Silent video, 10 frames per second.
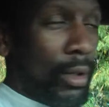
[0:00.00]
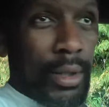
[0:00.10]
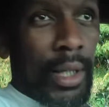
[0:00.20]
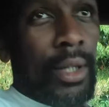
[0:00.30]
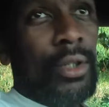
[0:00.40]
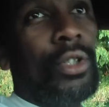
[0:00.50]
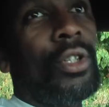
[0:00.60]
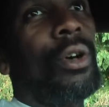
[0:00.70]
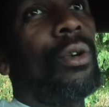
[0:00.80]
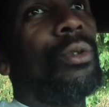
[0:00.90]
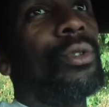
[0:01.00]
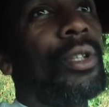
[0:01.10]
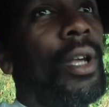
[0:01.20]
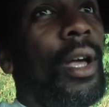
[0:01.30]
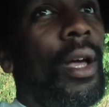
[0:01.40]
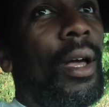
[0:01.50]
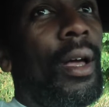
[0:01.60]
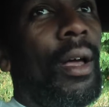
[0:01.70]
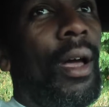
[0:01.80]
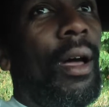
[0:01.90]
take it to shows,
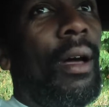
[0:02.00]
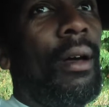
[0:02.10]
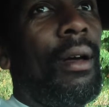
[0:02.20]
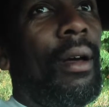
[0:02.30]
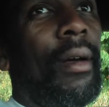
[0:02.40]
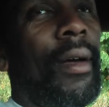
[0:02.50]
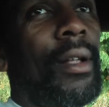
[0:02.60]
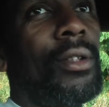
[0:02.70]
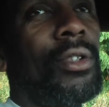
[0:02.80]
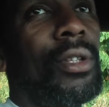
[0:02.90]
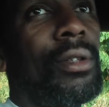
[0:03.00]
and